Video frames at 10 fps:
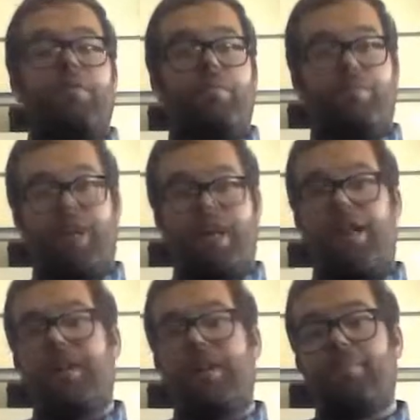
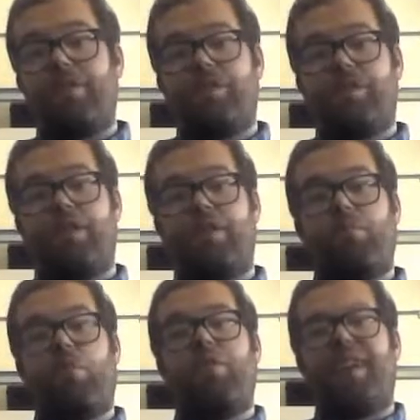becoming a missionary,
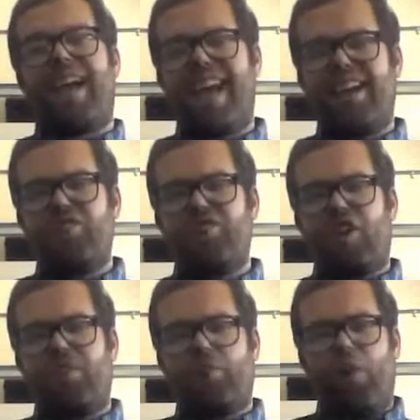more of a
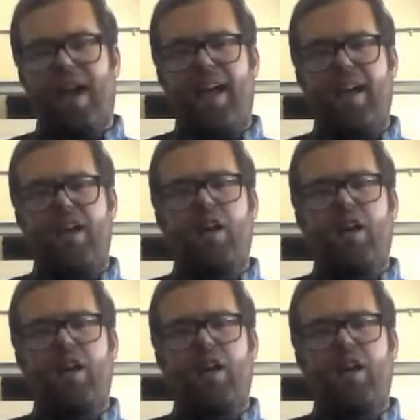hands-on way